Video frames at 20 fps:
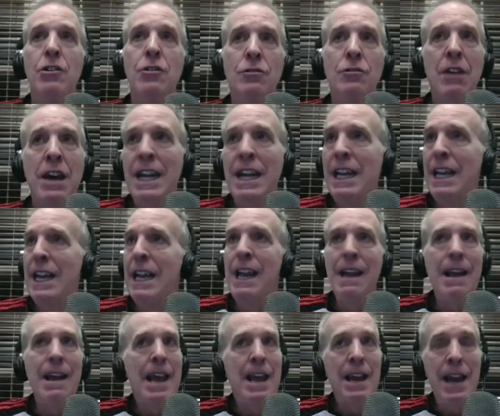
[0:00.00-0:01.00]
like
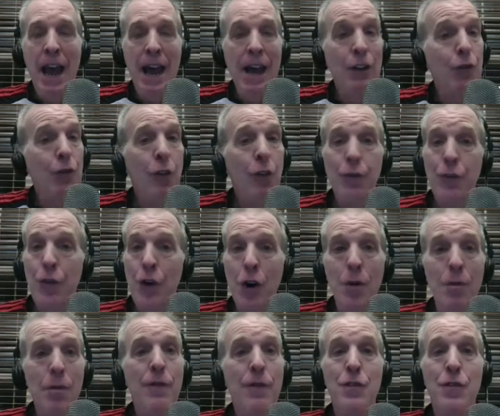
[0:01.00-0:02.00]
it has for
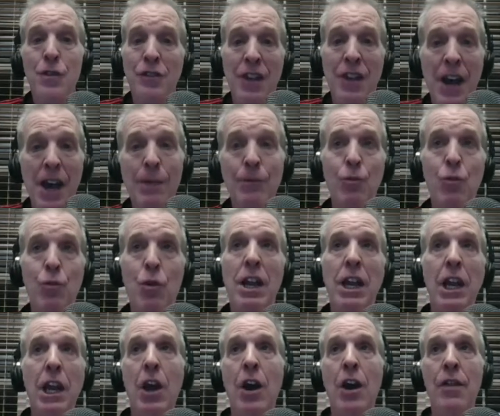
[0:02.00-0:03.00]
Fulham a few times,
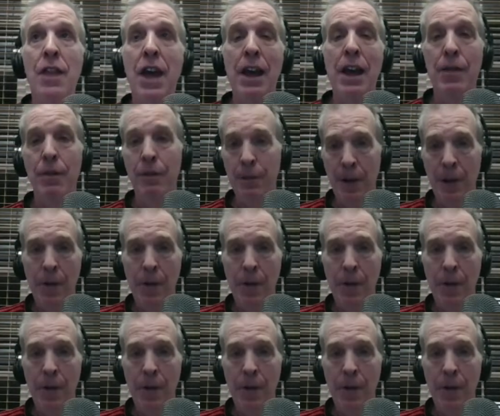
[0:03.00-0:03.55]
bringing on that